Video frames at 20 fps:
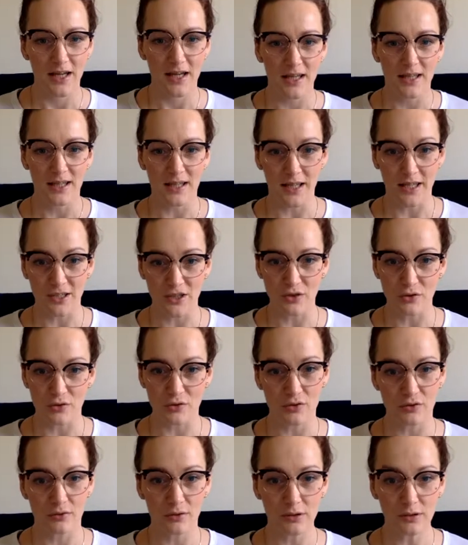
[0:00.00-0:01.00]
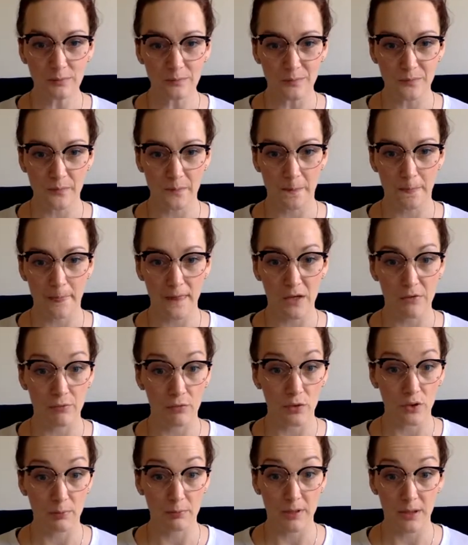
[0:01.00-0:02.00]
Like usual,
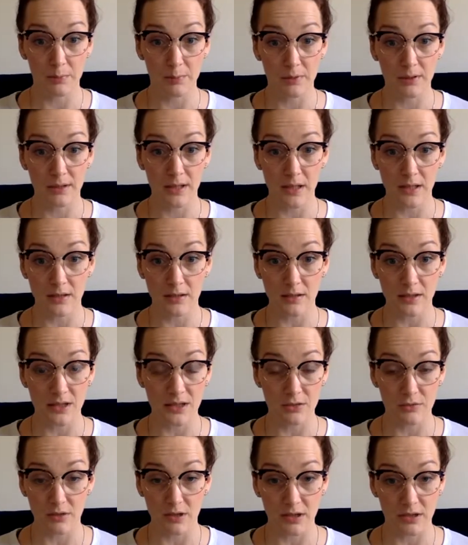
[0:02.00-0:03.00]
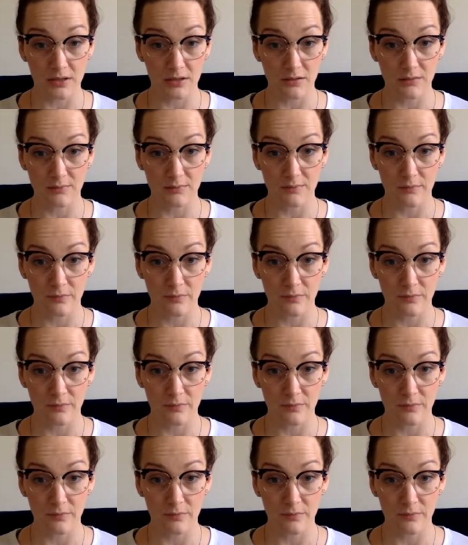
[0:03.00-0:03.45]
for the people that are new here,